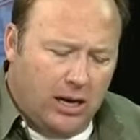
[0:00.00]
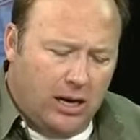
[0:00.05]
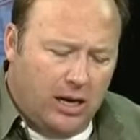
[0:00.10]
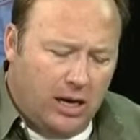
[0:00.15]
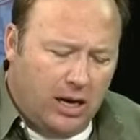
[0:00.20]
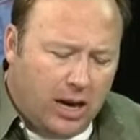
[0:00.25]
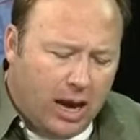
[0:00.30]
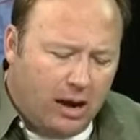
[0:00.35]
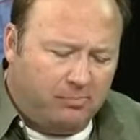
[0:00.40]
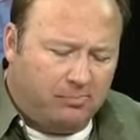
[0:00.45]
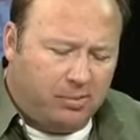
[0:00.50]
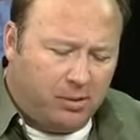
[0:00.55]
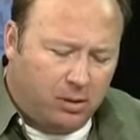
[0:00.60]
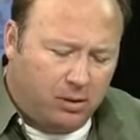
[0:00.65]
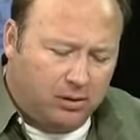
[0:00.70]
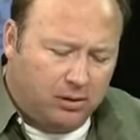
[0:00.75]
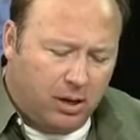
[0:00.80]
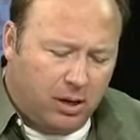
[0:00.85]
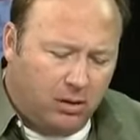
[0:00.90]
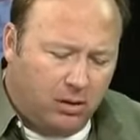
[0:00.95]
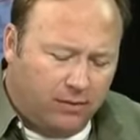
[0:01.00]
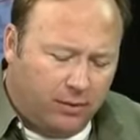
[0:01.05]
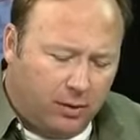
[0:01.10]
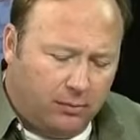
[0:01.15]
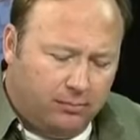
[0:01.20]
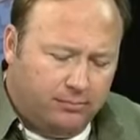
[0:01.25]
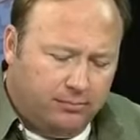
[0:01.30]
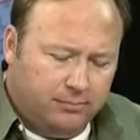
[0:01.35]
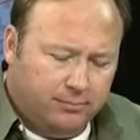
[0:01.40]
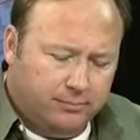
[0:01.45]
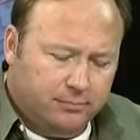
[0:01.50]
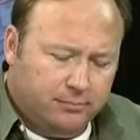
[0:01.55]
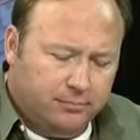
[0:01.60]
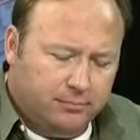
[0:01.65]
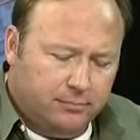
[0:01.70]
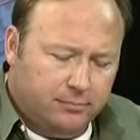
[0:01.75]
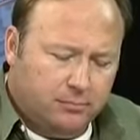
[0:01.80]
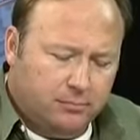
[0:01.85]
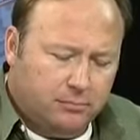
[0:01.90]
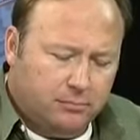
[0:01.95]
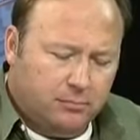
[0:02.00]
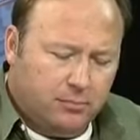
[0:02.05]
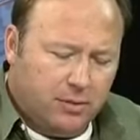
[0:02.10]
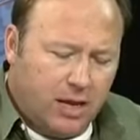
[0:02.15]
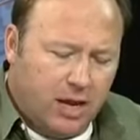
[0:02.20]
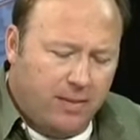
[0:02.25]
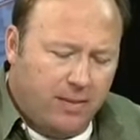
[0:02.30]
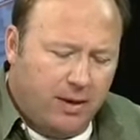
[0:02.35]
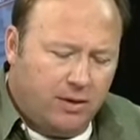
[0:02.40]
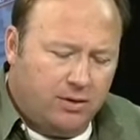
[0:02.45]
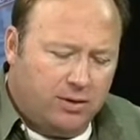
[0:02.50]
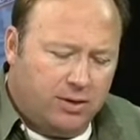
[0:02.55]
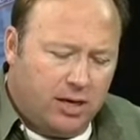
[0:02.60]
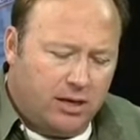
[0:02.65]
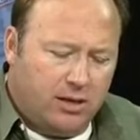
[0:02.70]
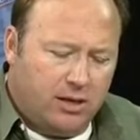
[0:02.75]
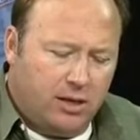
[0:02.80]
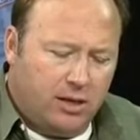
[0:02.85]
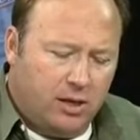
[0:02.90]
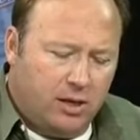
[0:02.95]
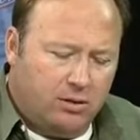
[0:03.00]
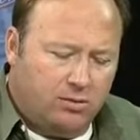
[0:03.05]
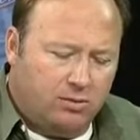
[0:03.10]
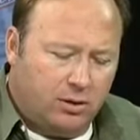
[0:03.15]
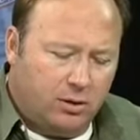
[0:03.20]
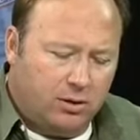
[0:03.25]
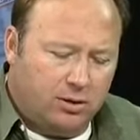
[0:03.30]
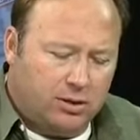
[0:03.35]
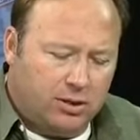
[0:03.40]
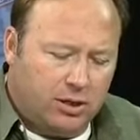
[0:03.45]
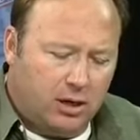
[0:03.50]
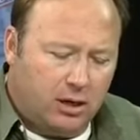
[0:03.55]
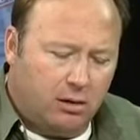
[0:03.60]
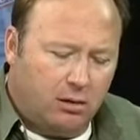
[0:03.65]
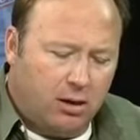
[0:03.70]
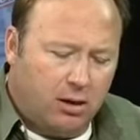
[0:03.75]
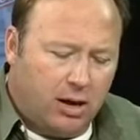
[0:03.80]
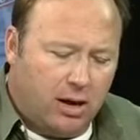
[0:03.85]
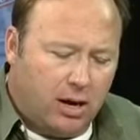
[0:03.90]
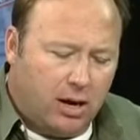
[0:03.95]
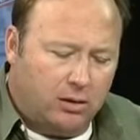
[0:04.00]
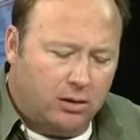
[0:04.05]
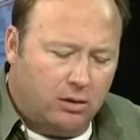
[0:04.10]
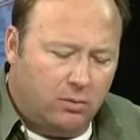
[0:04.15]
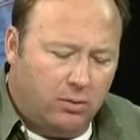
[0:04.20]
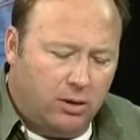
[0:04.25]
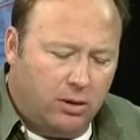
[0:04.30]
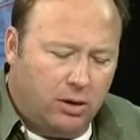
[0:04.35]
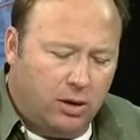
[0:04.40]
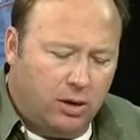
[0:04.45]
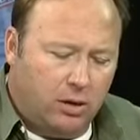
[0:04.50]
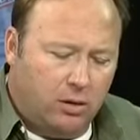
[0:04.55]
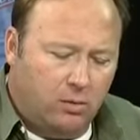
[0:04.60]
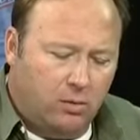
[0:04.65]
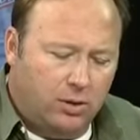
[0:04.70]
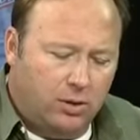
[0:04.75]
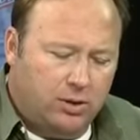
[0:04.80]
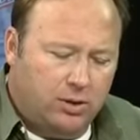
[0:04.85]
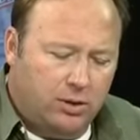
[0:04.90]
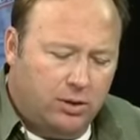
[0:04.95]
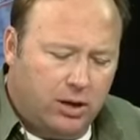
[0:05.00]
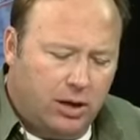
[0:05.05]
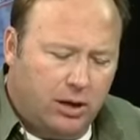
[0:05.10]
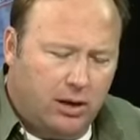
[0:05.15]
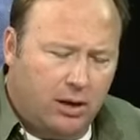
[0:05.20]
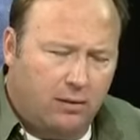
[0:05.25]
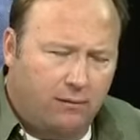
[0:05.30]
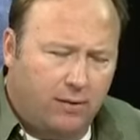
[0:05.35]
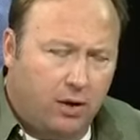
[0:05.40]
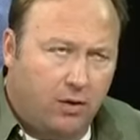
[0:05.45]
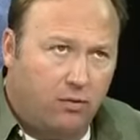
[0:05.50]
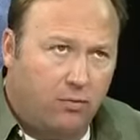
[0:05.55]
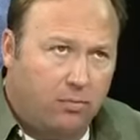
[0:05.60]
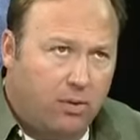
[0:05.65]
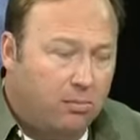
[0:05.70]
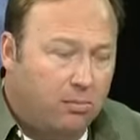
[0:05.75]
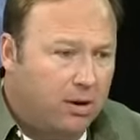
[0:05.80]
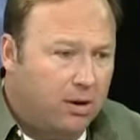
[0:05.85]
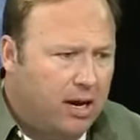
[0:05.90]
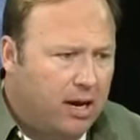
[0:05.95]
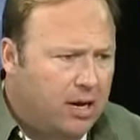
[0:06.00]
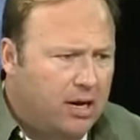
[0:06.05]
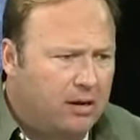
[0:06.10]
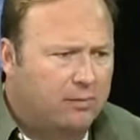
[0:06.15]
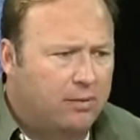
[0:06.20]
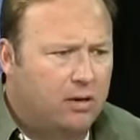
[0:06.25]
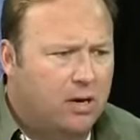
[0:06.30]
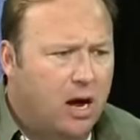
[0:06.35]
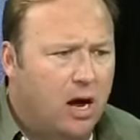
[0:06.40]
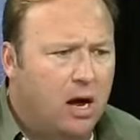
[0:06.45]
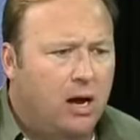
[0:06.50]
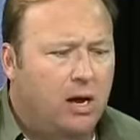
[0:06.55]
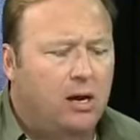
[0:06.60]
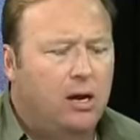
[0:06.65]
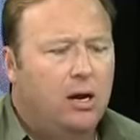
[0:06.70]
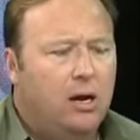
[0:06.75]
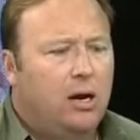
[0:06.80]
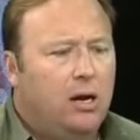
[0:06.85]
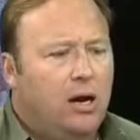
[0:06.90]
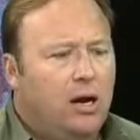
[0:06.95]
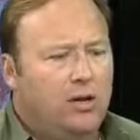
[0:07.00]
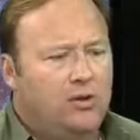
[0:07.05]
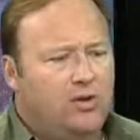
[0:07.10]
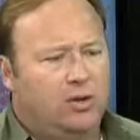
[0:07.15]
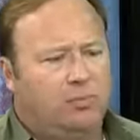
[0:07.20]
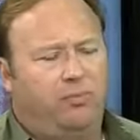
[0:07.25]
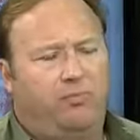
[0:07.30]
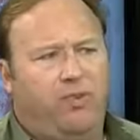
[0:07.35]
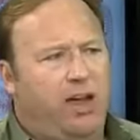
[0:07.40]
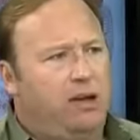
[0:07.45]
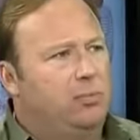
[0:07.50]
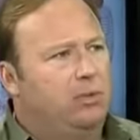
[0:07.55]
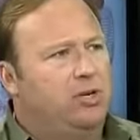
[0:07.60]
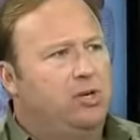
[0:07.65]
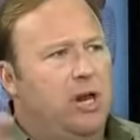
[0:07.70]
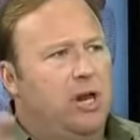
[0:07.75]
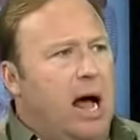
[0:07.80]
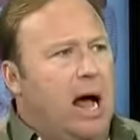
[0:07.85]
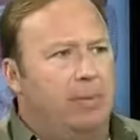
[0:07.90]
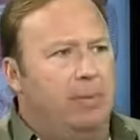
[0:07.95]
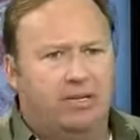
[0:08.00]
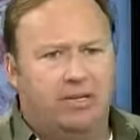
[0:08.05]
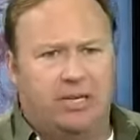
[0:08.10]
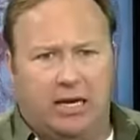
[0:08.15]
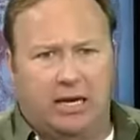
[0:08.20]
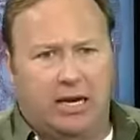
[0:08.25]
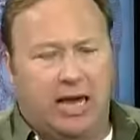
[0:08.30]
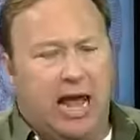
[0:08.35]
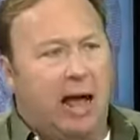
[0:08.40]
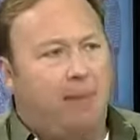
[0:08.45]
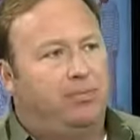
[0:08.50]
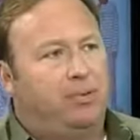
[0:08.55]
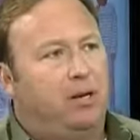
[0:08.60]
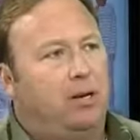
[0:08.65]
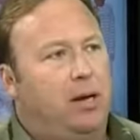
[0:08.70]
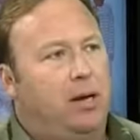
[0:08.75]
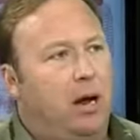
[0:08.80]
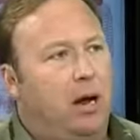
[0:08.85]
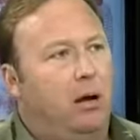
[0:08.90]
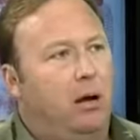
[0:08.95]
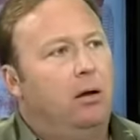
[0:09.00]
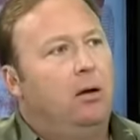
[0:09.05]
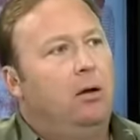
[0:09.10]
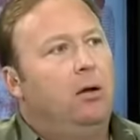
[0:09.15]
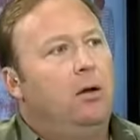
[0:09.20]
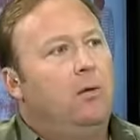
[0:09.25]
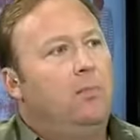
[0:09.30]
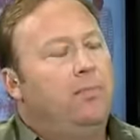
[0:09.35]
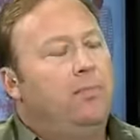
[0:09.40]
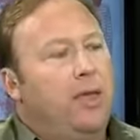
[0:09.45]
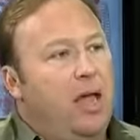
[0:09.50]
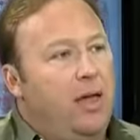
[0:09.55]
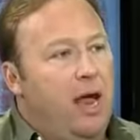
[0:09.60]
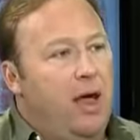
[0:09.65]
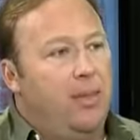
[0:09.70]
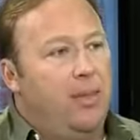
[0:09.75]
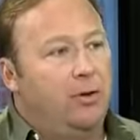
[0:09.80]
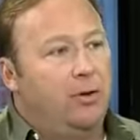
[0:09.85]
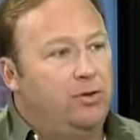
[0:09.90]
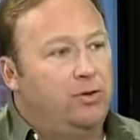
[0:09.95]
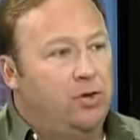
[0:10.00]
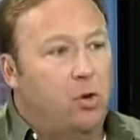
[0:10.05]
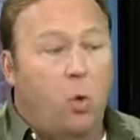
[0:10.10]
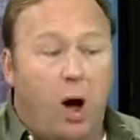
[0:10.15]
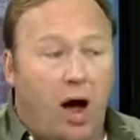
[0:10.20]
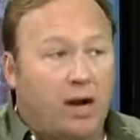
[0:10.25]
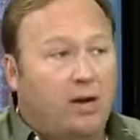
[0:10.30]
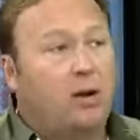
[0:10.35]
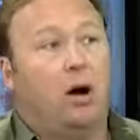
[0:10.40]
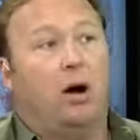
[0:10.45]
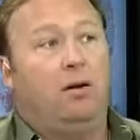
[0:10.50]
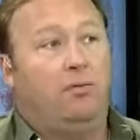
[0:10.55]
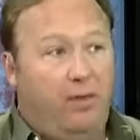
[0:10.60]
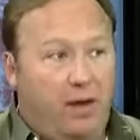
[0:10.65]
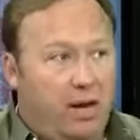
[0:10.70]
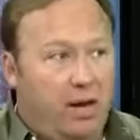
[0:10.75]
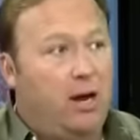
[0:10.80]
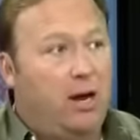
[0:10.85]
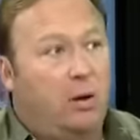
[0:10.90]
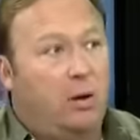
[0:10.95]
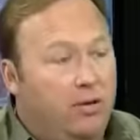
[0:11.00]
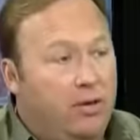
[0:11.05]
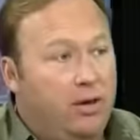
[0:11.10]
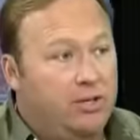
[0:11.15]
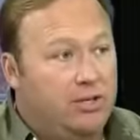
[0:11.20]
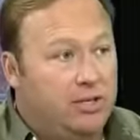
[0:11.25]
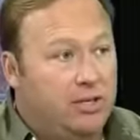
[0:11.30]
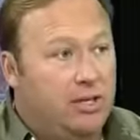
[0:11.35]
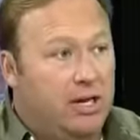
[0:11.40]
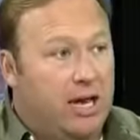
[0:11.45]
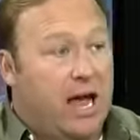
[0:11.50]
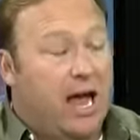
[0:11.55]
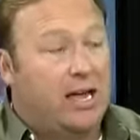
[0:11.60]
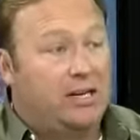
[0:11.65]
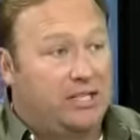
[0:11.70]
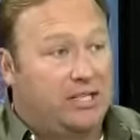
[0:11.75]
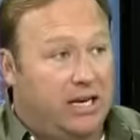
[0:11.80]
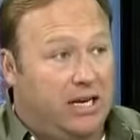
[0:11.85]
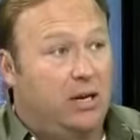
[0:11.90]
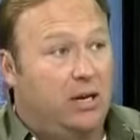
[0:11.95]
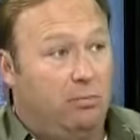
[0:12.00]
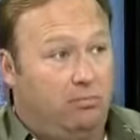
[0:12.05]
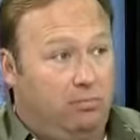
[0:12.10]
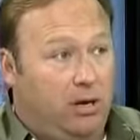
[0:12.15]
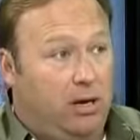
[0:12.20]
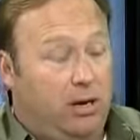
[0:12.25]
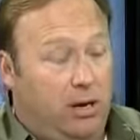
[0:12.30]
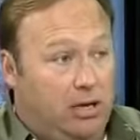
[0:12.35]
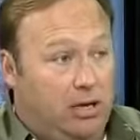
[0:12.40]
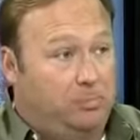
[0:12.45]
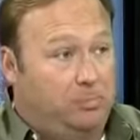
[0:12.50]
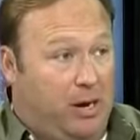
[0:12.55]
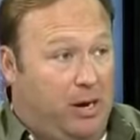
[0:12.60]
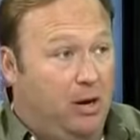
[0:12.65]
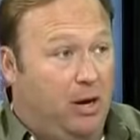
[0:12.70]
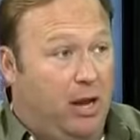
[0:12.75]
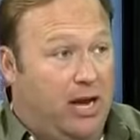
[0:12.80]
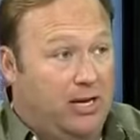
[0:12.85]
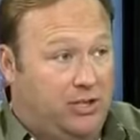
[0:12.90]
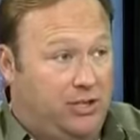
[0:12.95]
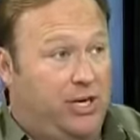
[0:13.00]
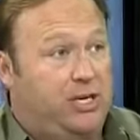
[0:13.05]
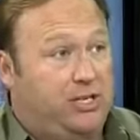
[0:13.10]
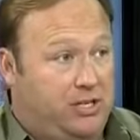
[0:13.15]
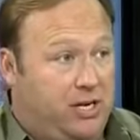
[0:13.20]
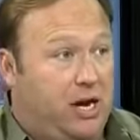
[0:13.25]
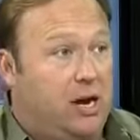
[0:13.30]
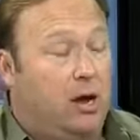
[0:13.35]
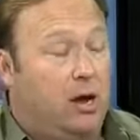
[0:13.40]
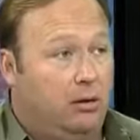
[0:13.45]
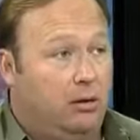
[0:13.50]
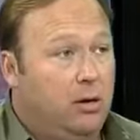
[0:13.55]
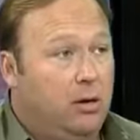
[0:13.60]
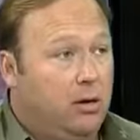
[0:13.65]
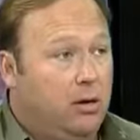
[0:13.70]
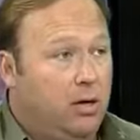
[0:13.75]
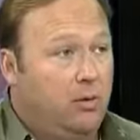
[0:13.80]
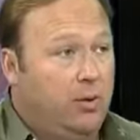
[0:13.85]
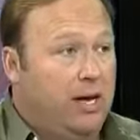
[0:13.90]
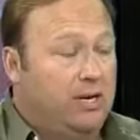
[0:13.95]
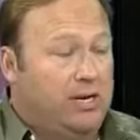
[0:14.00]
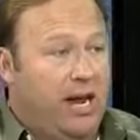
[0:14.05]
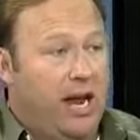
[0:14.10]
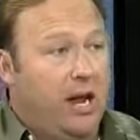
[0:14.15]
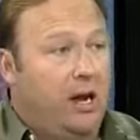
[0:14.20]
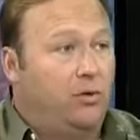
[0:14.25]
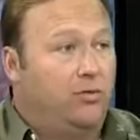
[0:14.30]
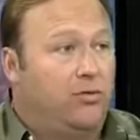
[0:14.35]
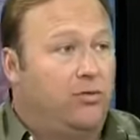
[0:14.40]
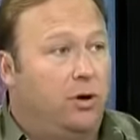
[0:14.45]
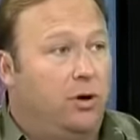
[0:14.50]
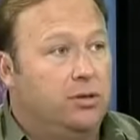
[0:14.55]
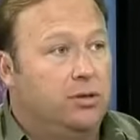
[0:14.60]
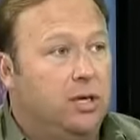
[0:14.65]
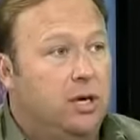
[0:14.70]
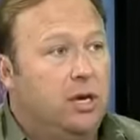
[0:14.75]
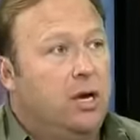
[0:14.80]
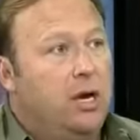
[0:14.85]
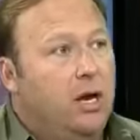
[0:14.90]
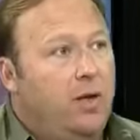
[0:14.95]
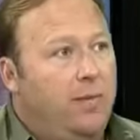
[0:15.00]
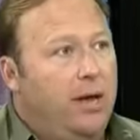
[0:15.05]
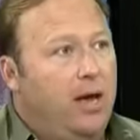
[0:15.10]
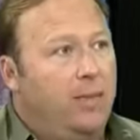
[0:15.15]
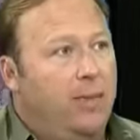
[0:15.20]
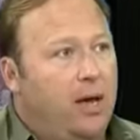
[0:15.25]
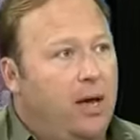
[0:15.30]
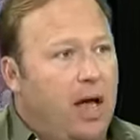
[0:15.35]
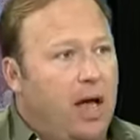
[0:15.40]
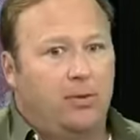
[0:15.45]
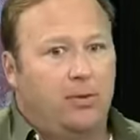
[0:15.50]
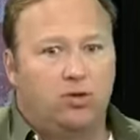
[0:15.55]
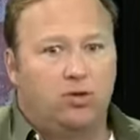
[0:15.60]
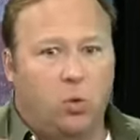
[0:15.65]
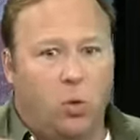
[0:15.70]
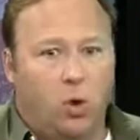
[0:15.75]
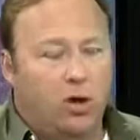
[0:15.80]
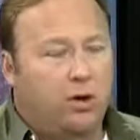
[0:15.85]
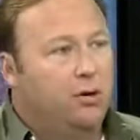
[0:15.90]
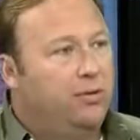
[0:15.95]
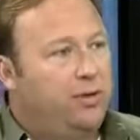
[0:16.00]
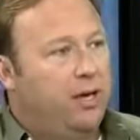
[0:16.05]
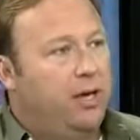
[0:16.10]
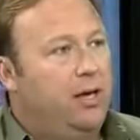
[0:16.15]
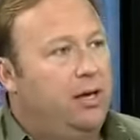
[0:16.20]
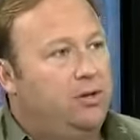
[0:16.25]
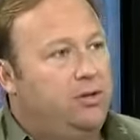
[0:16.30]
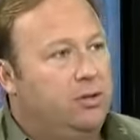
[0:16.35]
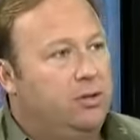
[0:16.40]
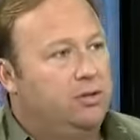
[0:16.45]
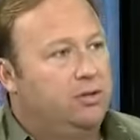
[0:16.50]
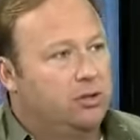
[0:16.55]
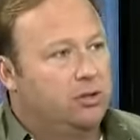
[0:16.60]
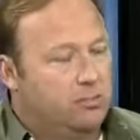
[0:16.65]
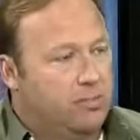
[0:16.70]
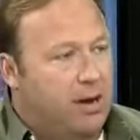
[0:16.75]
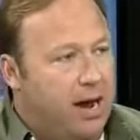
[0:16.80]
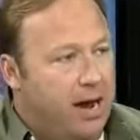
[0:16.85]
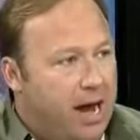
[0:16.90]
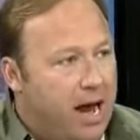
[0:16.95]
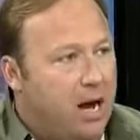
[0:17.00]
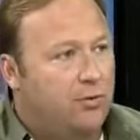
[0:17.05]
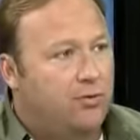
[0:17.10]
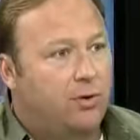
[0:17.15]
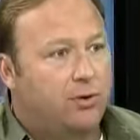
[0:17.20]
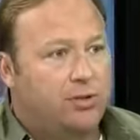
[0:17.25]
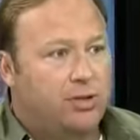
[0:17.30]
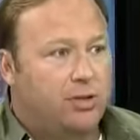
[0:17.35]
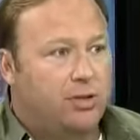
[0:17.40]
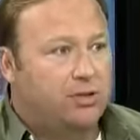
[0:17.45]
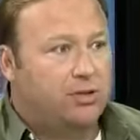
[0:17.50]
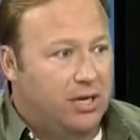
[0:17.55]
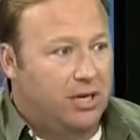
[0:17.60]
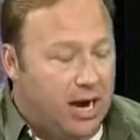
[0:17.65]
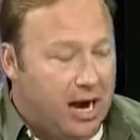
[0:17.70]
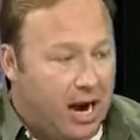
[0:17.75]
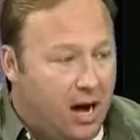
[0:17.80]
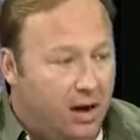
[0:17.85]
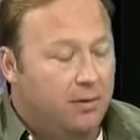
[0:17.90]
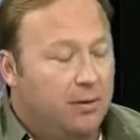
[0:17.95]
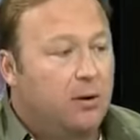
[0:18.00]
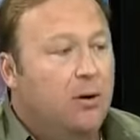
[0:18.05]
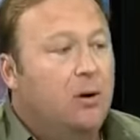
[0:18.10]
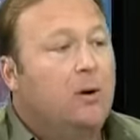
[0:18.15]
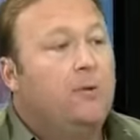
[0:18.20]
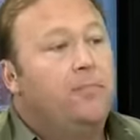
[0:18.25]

he got pulled over, and they said that he'd thrown a cigarette out the window, which, if I go from memory, he hadn't even done. And it's some famous cop. He's like a captain now. And there's squad car video of this, and the guy's, you know, he's paralyzed chest down. Mm-hmm. You know, he has hand controls. And the cop goes, "What are these?" He goes, "Those are my hand controls." He goes, "Get out."